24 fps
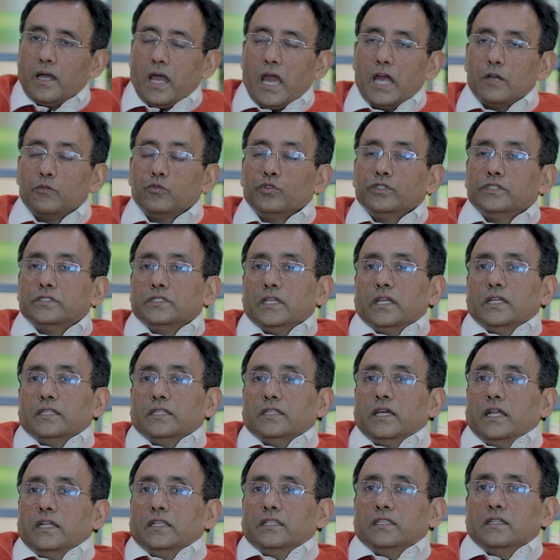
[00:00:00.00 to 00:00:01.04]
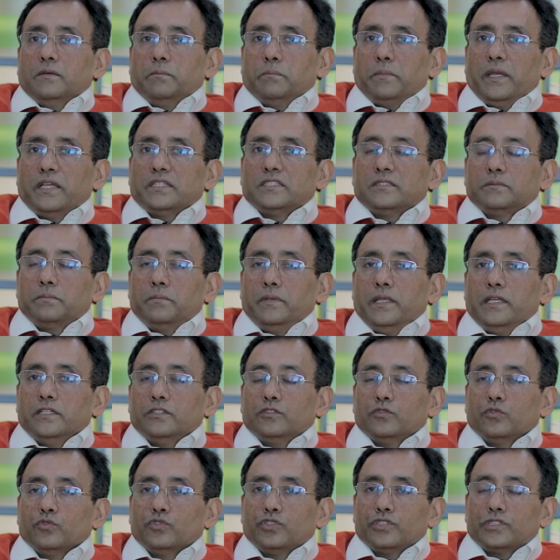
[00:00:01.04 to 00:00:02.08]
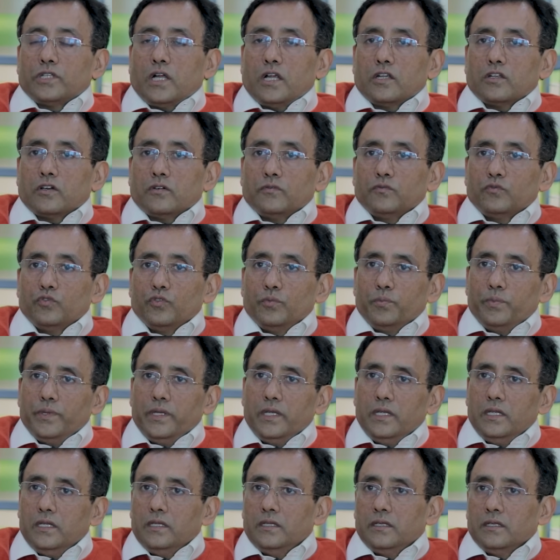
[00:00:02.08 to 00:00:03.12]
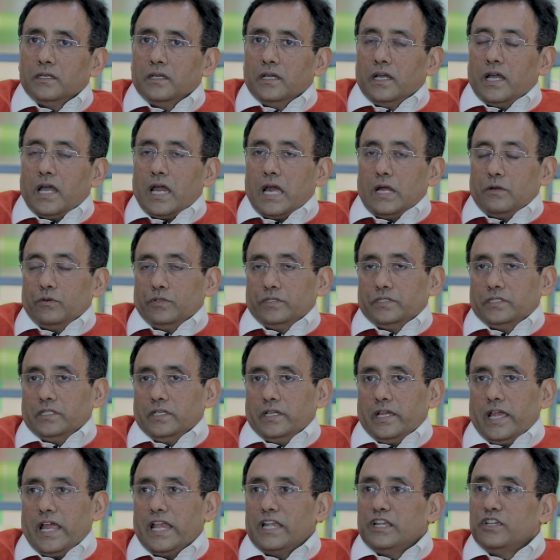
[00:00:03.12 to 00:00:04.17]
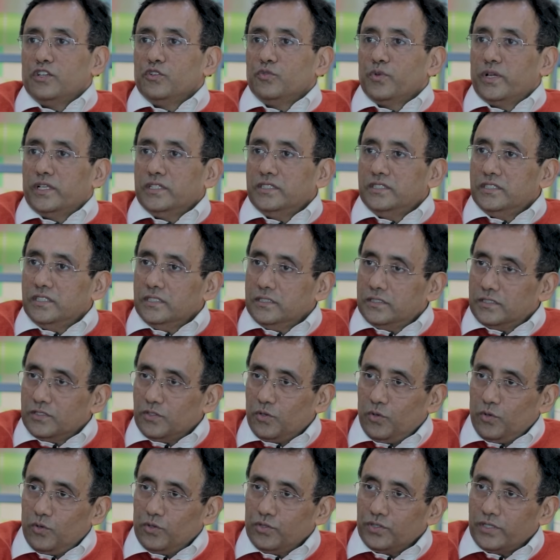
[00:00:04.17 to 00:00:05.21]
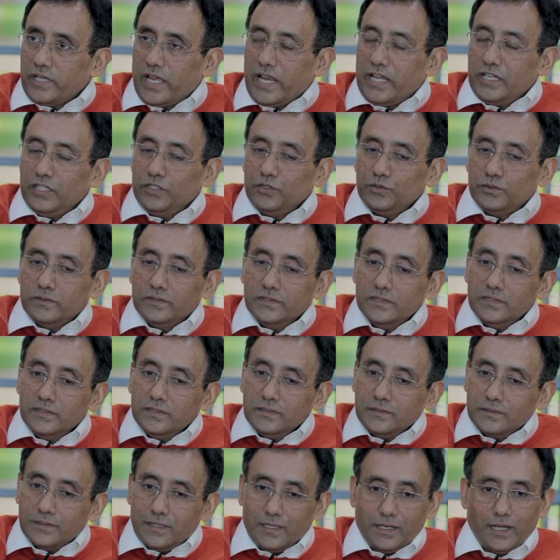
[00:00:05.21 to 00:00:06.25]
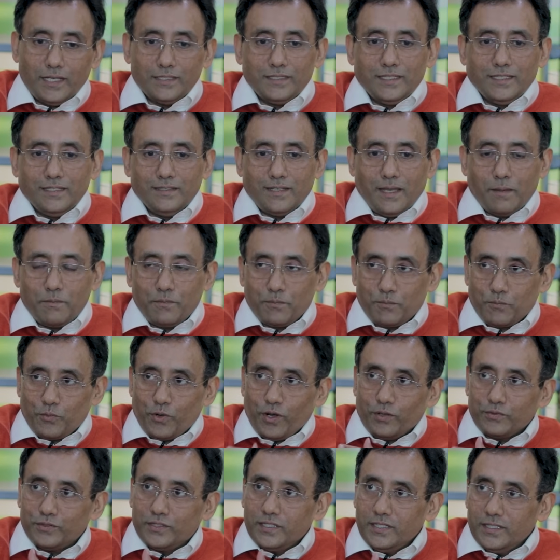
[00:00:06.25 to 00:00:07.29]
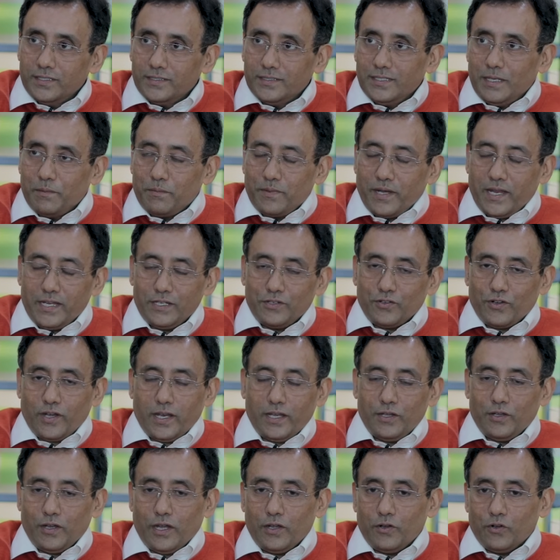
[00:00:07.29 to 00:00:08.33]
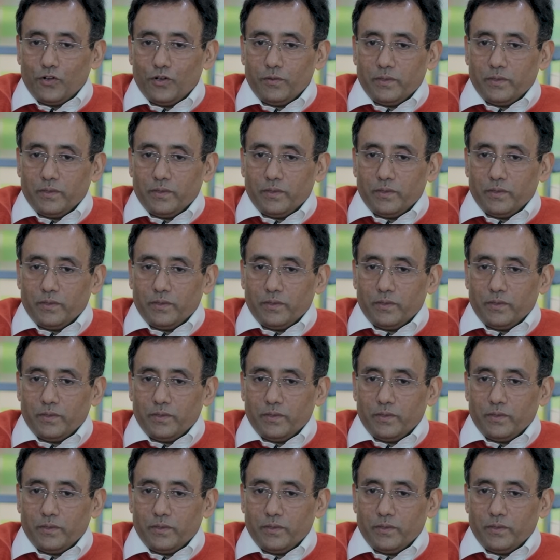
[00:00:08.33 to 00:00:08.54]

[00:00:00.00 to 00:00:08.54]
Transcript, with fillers: I would say that the best place to start off would be, I would say, Andrew Ng's course. Andrew, I think I'm pronouncing his name right, or I don't